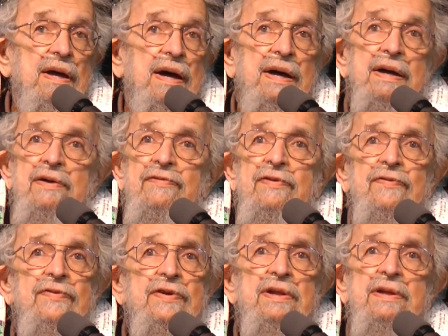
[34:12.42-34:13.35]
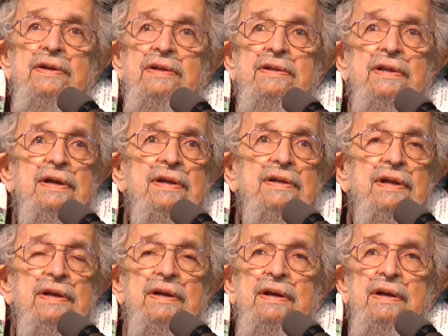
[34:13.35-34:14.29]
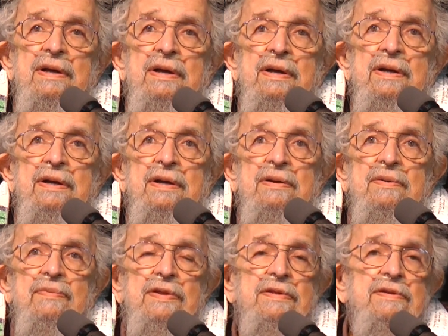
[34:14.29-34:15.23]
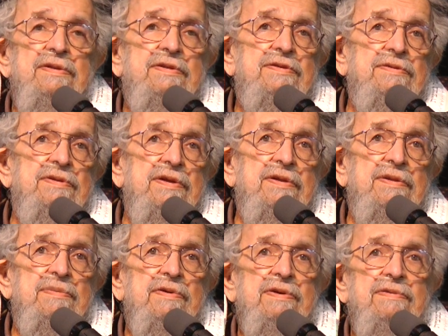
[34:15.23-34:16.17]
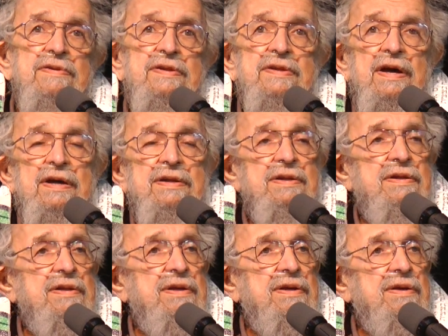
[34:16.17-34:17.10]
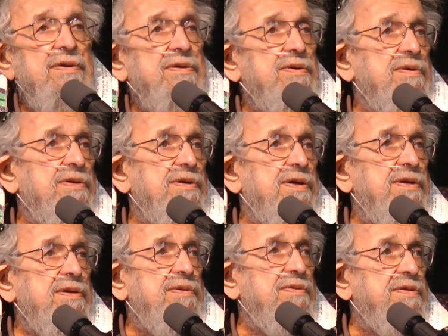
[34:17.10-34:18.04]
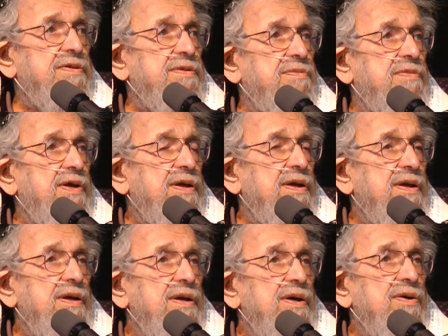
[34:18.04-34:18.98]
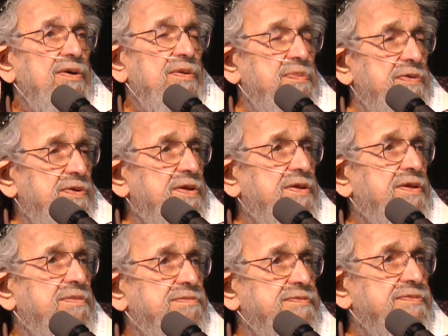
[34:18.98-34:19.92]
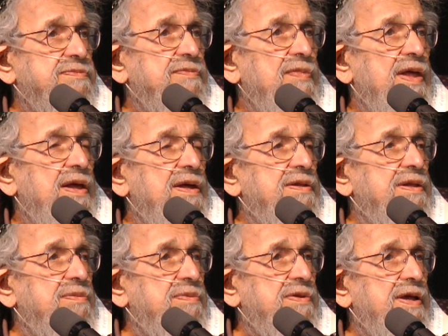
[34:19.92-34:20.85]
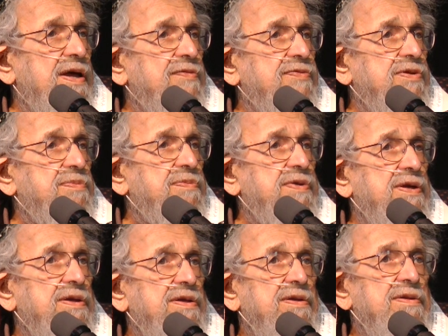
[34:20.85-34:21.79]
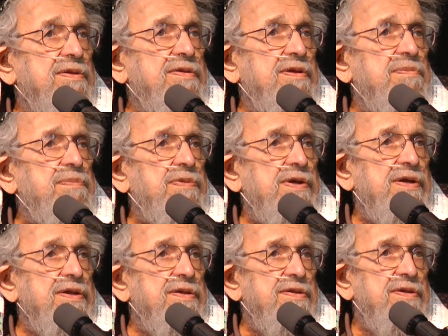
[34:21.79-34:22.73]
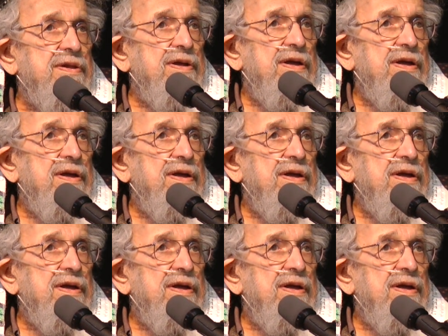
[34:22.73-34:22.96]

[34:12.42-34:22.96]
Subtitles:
I have a feeling that whether it's Judaism or Christianity or Hinduism or Buddhism, there will have to be some place